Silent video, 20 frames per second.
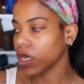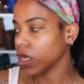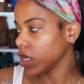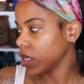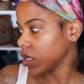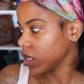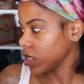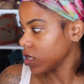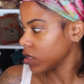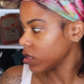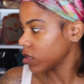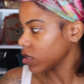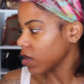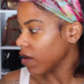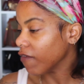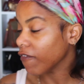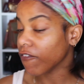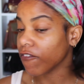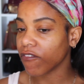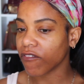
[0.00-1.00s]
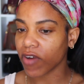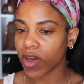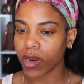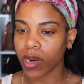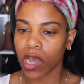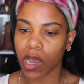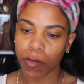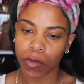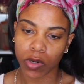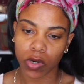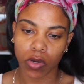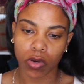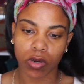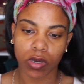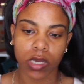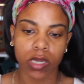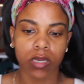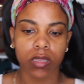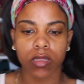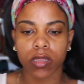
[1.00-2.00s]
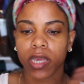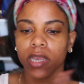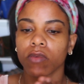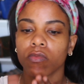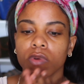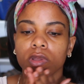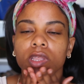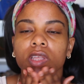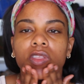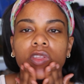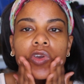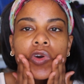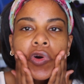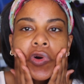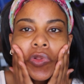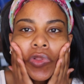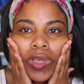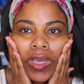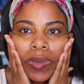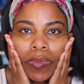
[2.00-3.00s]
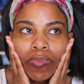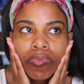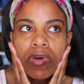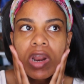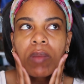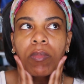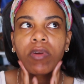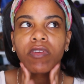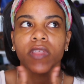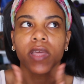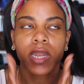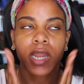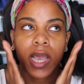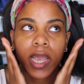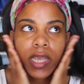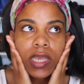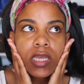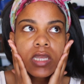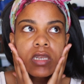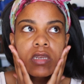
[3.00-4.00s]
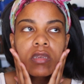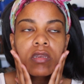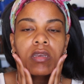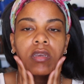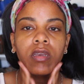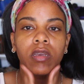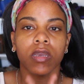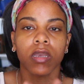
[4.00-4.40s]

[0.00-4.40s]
It is phenomenal. It's like really the only primer that I can,